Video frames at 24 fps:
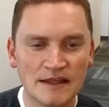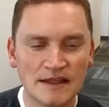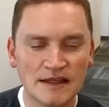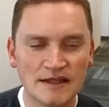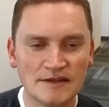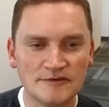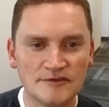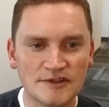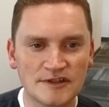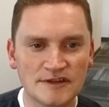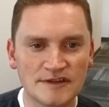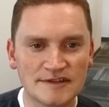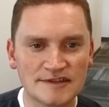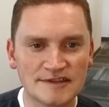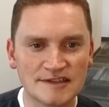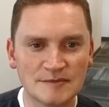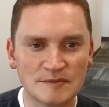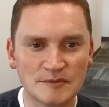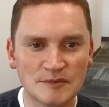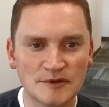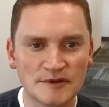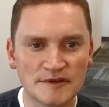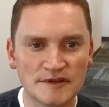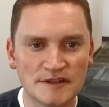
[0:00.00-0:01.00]
And if you did the
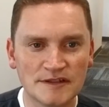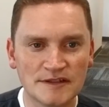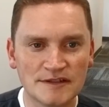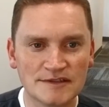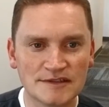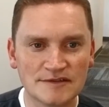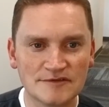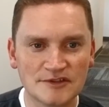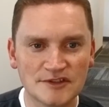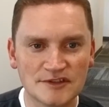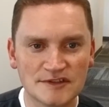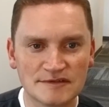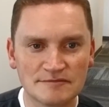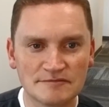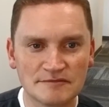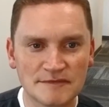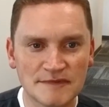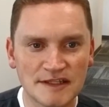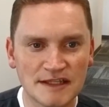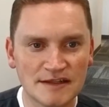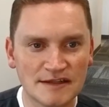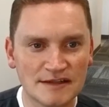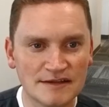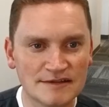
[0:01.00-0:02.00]
simple things of
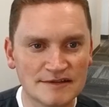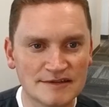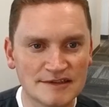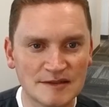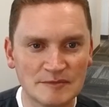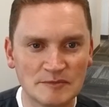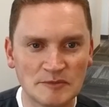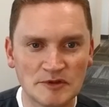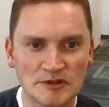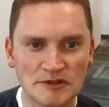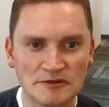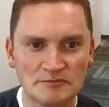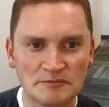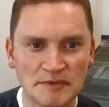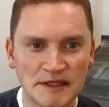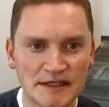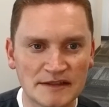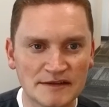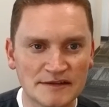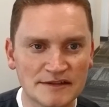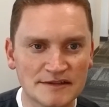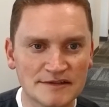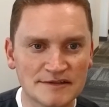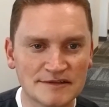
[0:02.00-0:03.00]
just getting simple,
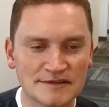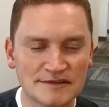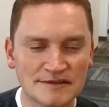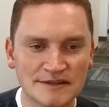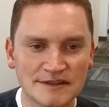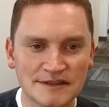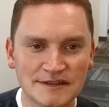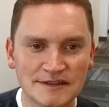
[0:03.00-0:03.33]
painless,